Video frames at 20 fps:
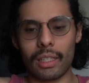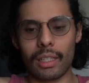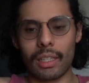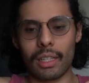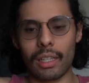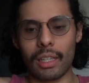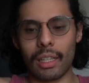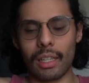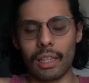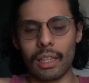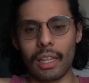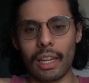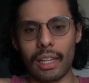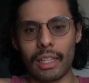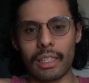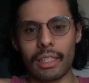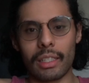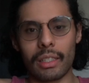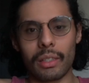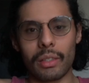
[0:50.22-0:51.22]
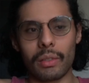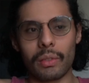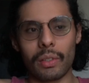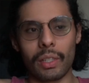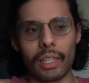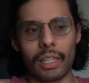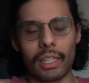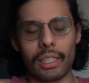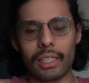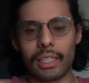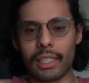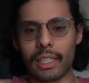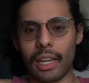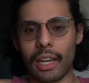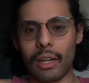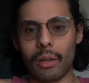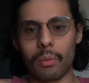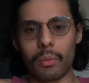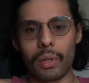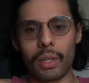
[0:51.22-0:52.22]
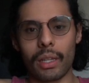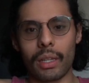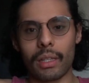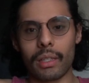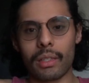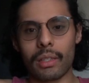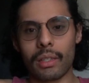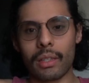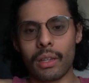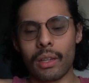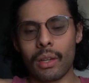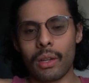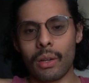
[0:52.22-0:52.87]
collective, like, sound bits